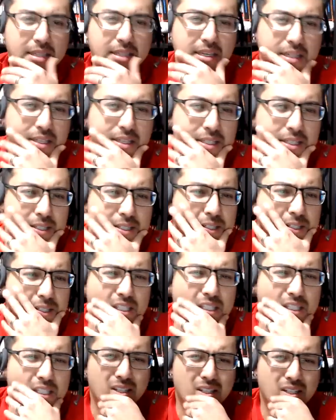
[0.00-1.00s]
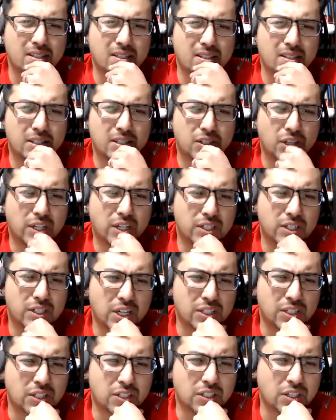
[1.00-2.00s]
is really. Je-
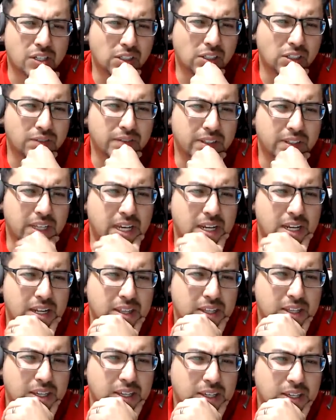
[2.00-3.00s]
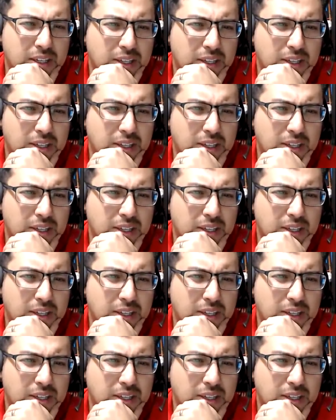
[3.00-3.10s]
Jess is all over that, I think.